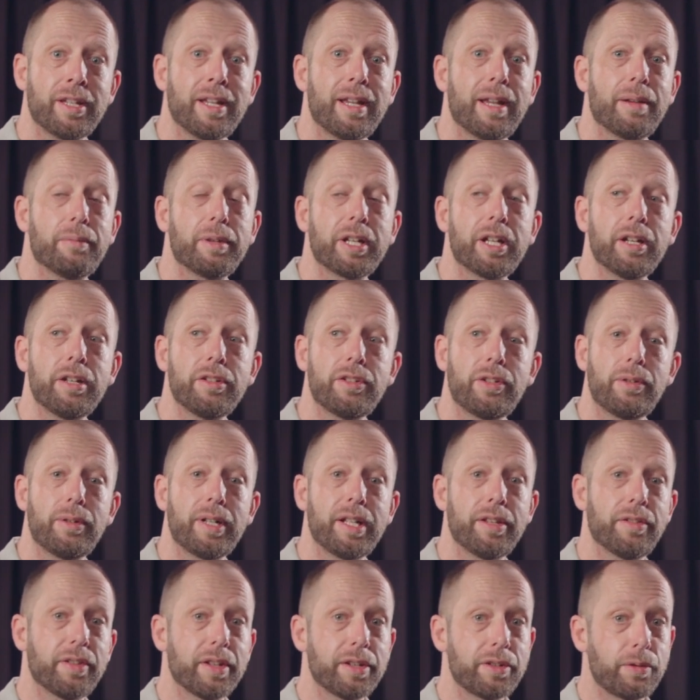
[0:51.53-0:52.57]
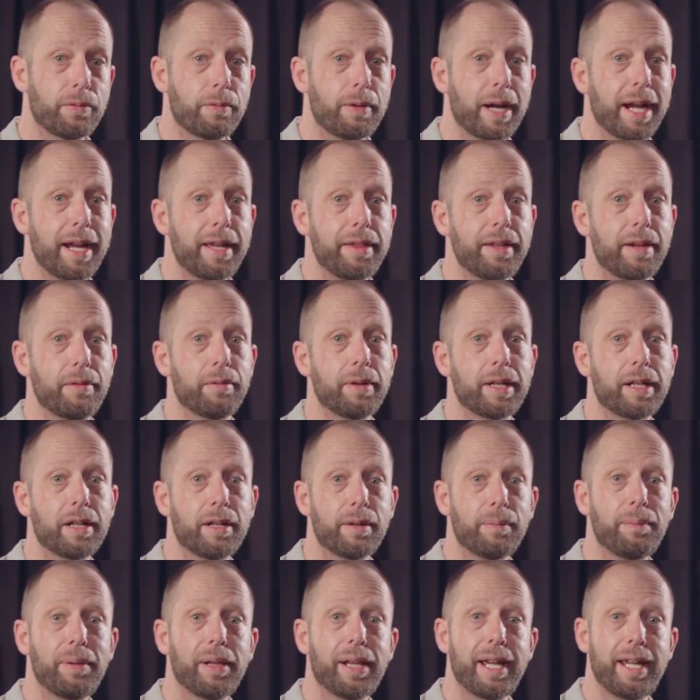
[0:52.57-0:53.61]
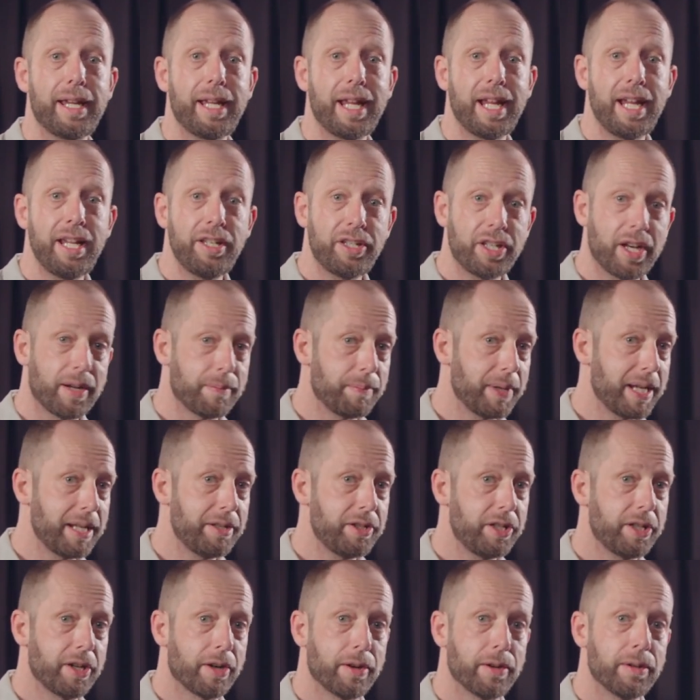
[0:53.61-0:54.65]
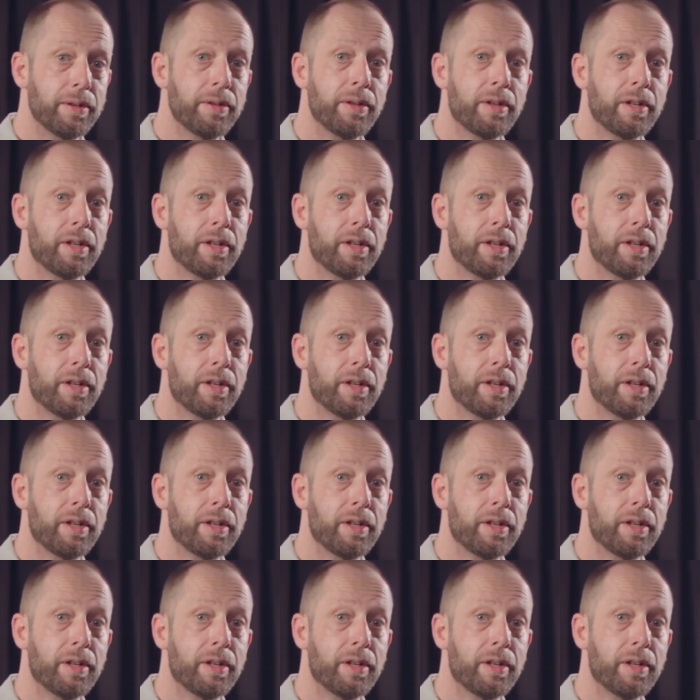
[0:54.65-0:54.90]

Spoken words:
And we're going to do it in such a way that we're going to play each arpeggio